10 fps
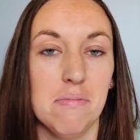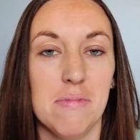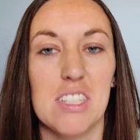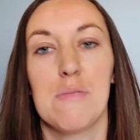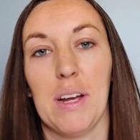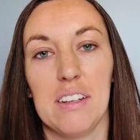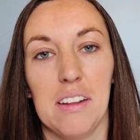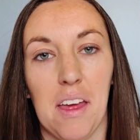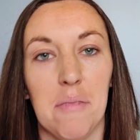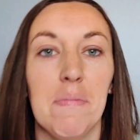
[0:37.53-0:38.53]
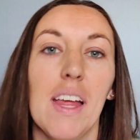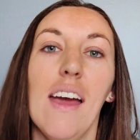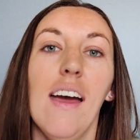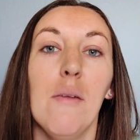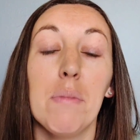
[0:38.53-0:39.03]
suspecting that.
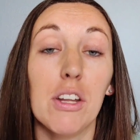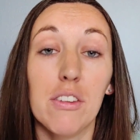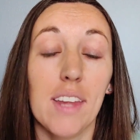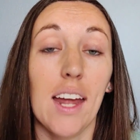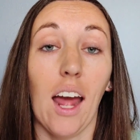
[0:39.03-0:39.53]
But other than that,